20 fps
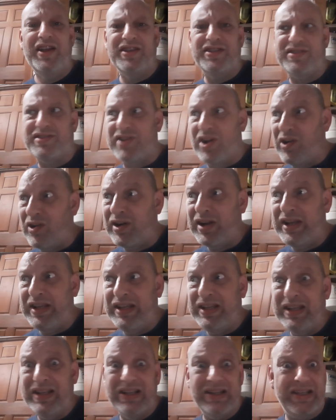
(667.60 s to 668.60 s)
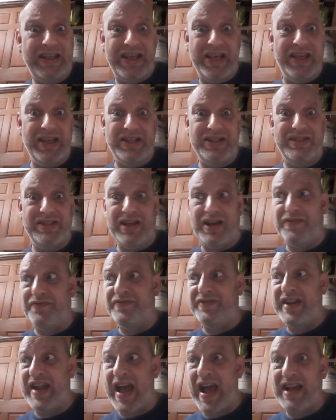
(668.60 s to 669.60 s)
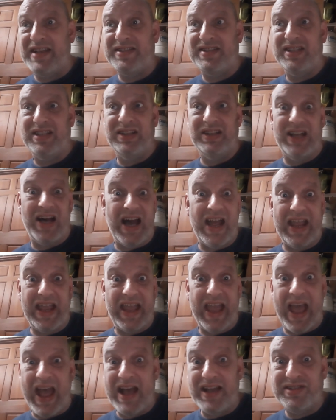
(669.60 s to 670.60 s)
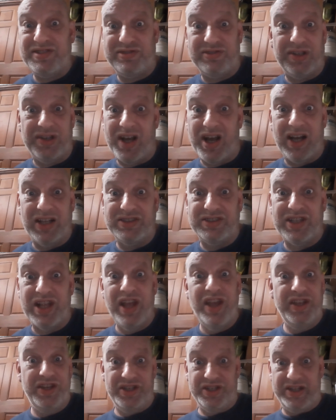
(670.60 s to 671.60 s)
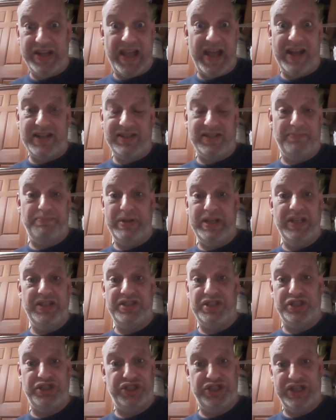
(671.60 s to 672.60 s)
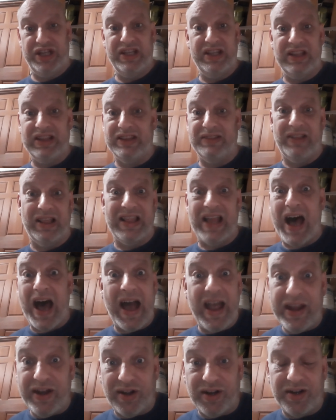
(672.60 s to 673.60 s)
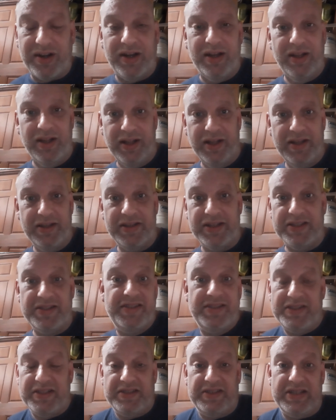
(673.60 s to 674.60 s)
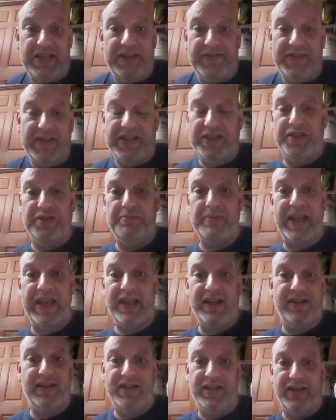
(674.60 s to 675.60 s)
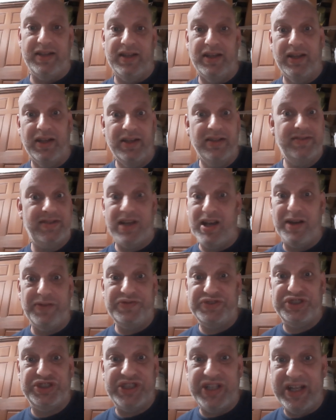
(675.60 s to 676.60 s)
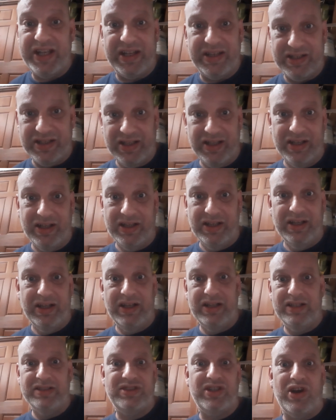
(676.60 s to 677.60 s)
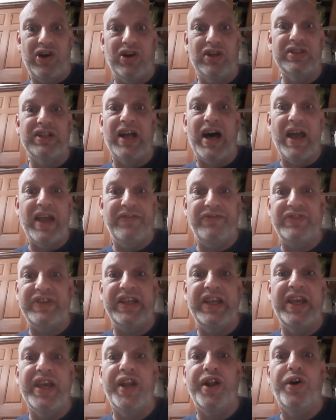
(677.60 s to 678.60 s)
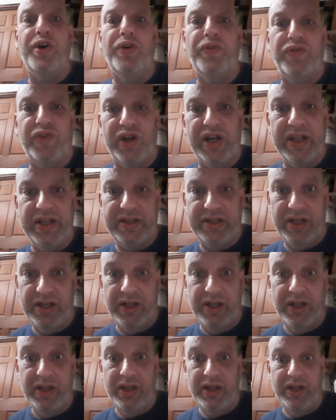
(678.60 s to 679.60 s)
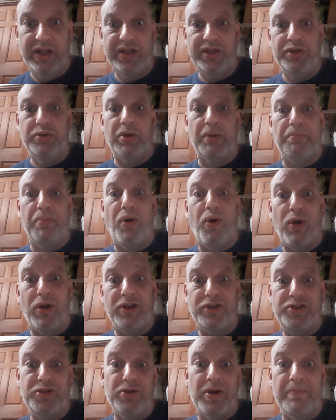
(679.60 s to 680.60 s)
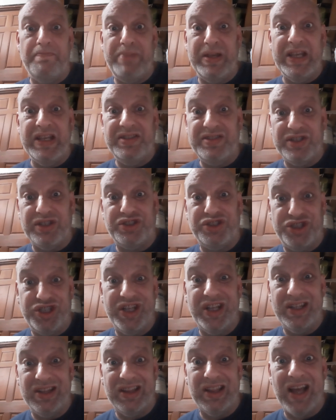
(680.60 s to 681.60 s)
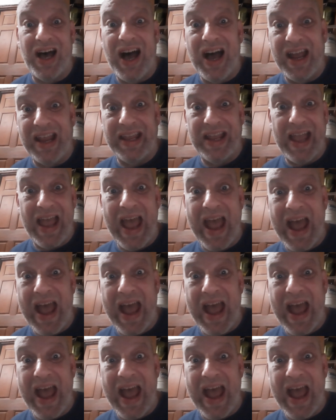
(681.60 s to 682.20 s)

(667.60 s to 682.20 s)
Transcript: Sorry, kids of NASA lying astronauts. Your dad's a piece of shit liar that's deceiving humanity. Tough shit. It's called life. Get over it. You were born to a piece of shit lying